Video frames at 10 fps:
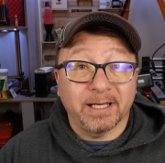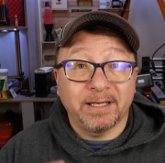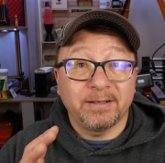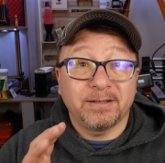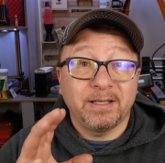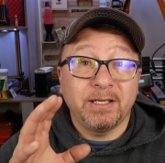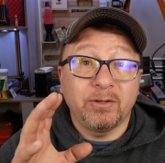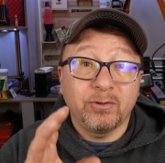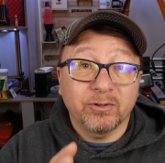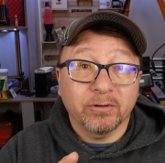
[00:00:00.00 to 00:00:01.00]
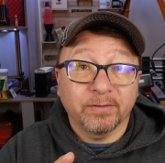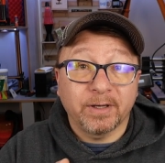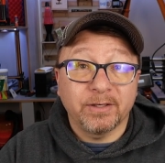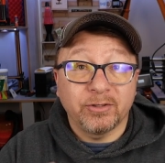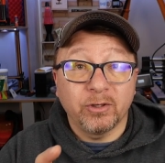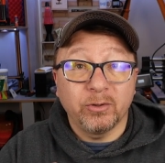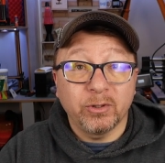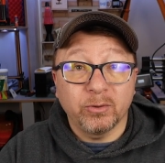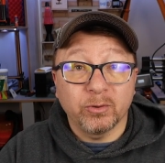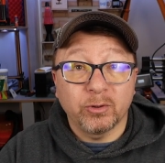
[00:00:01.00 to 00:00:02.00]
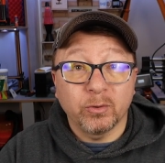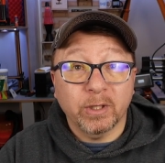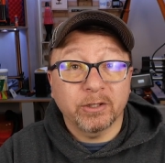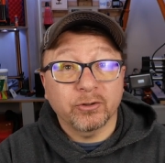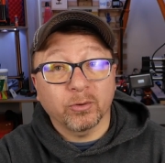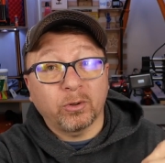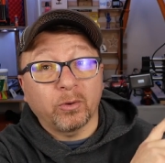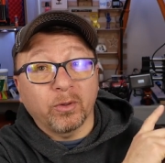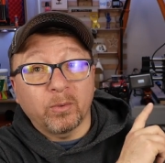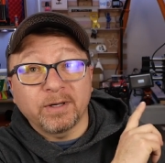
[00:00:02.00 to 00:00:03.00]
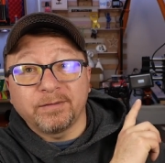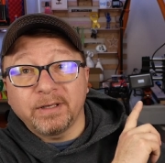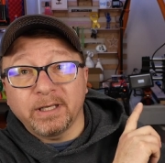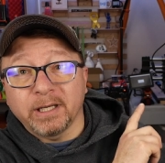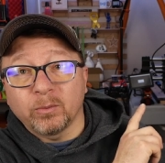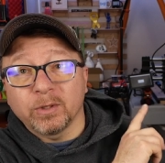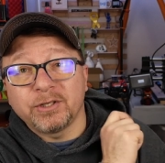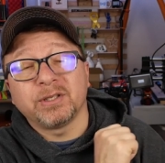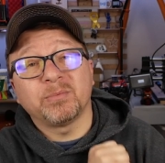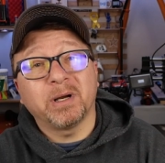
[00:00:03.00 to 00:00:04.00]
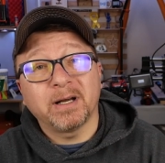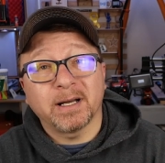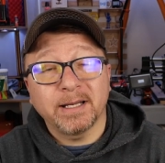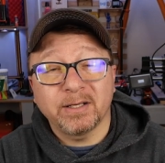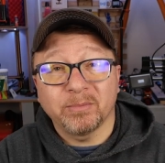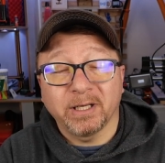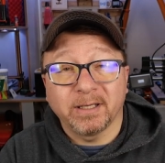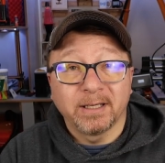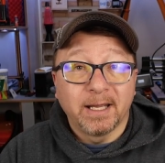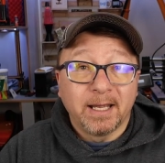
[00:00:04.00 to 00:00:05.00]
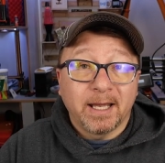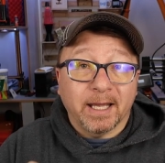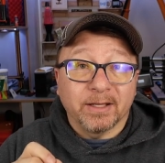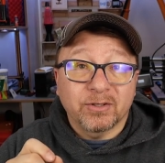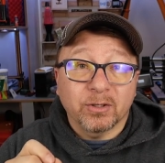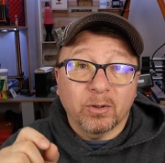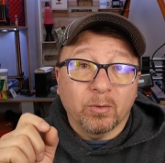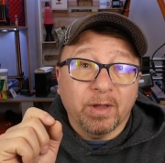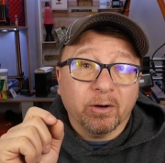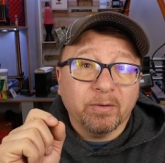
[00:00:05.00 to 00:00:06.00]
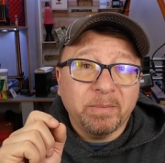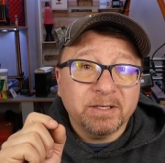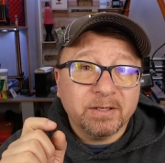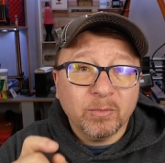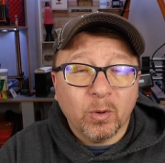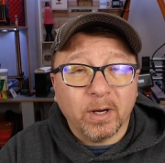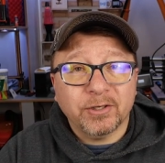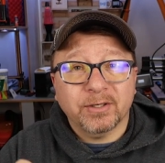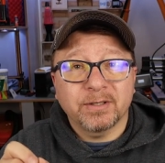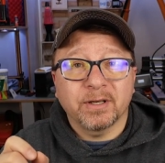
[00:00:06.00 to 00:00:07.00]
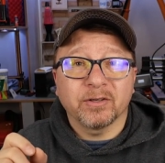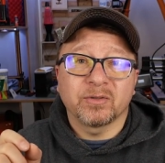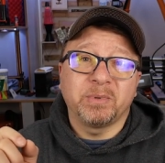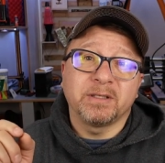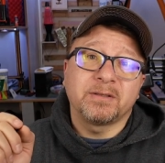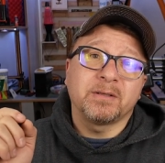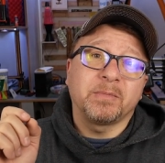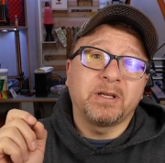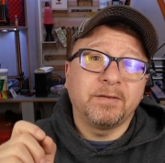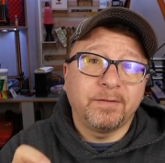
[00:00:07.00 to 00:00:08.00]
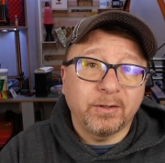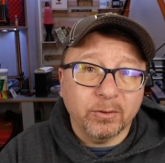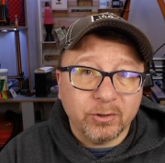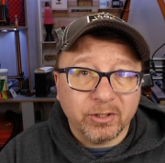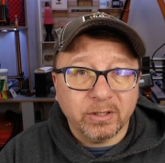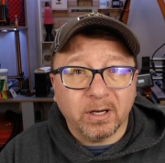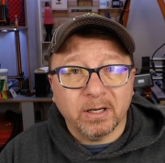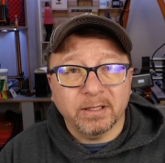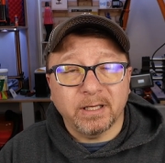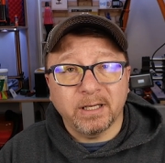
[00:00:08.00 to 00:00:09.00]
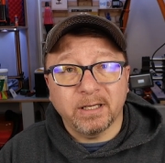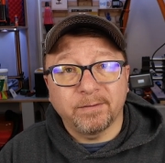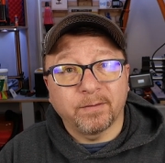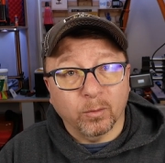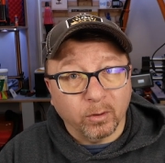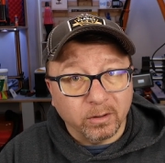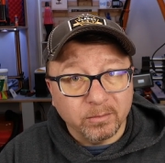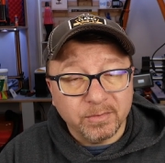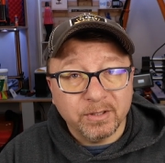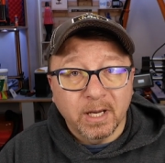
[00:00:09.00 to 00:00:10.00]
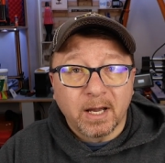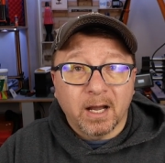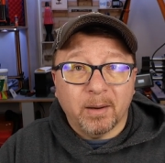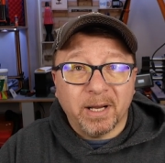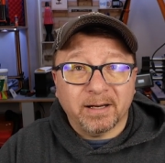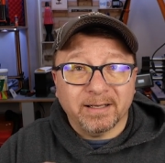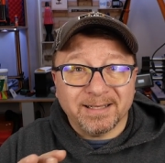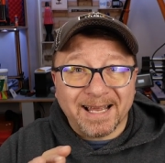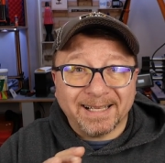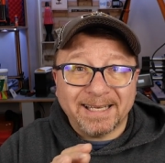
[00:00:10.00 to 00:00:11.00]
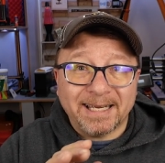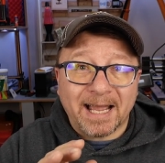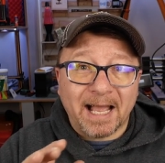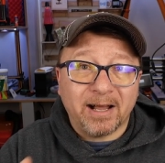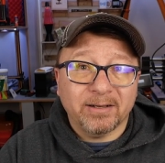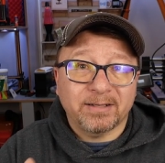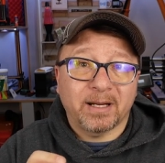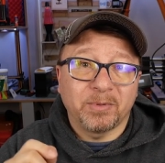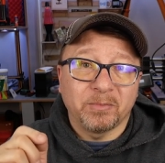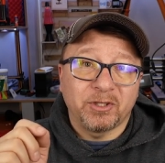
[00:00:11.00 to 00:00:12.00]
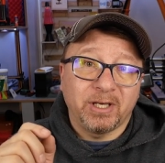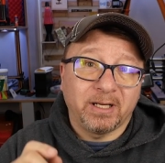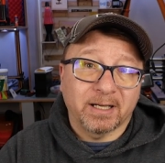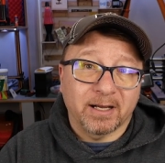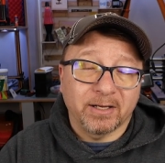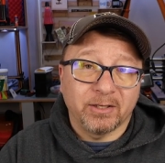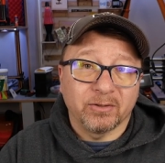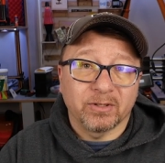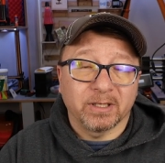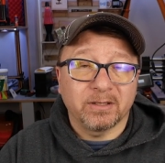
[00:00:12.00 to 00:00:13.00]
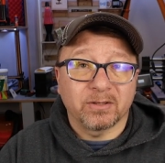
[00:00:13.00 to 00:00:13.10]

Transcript: It is the user interface you use to control the Onefinity, which is behind me. And so there have been some questions, there's been some confusion on the forums about exactly how to set up the machine and how to use it.